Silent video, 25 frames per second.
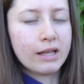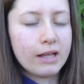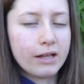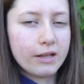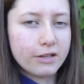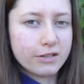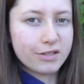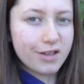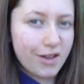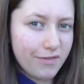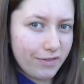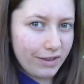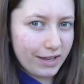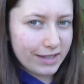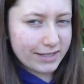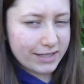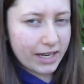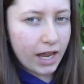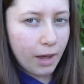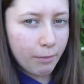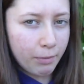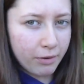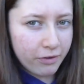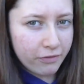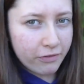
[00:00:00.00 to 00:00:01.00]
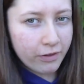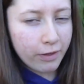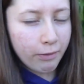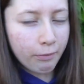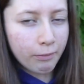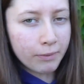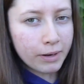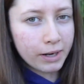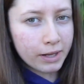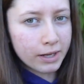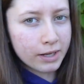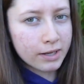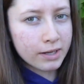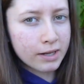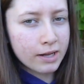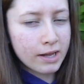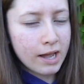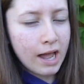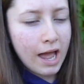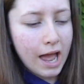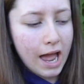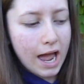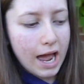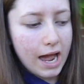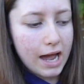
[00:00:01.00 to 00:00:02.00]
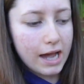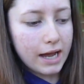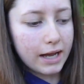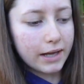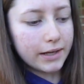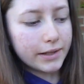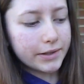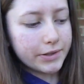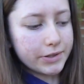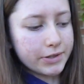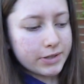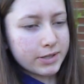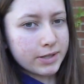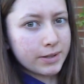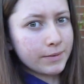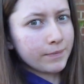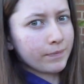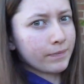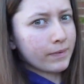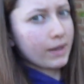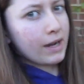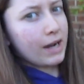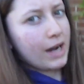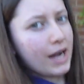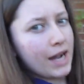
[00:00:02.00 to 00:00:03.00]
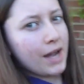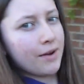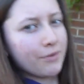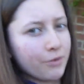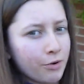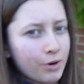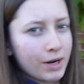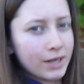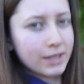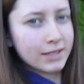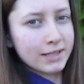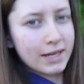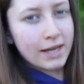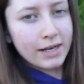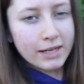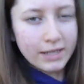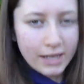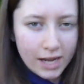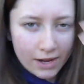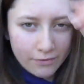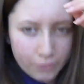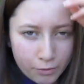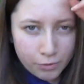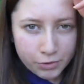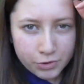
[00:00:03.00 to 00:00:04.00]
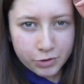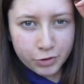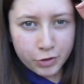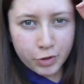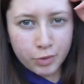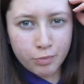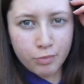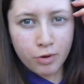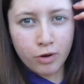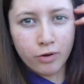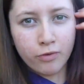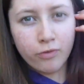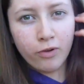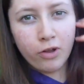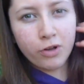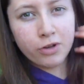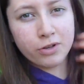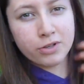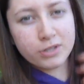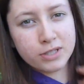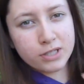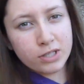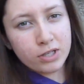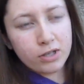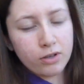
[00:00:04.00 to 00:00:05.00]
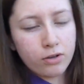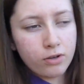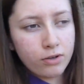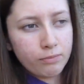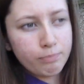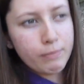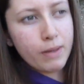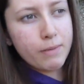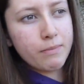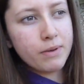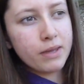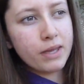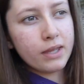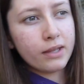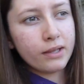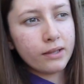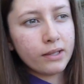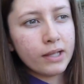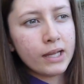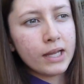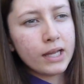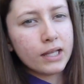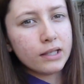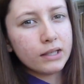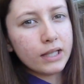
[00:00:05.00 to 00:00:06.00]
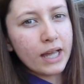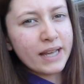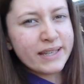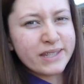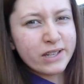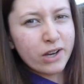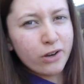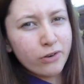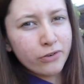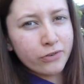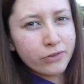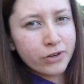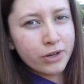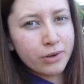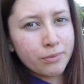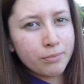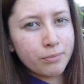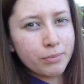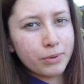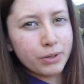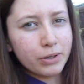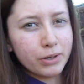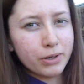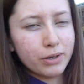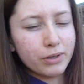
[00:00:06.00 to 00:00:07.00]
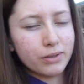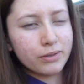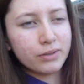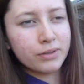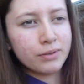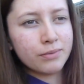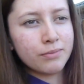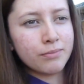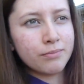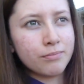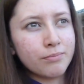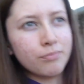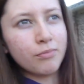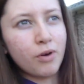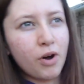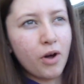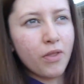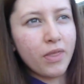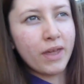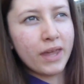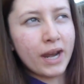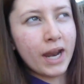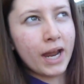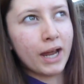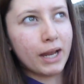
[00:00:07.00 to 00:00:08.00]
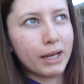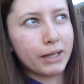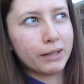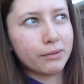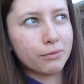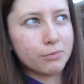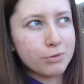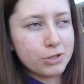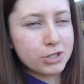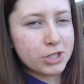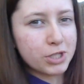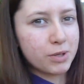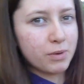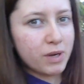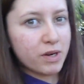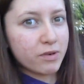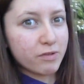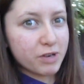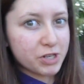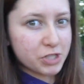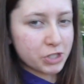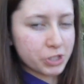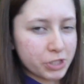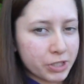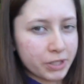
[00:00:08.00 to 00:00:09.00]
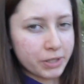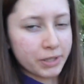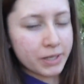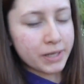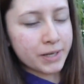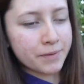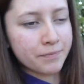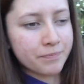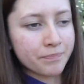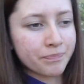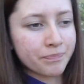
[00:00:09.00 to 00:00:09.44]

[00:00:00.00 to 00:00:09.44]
sort of the last day I'll be filming it. And I haven't quite decided yet if I want to do more vlogs. Maybe less often, but more than I was doing originally.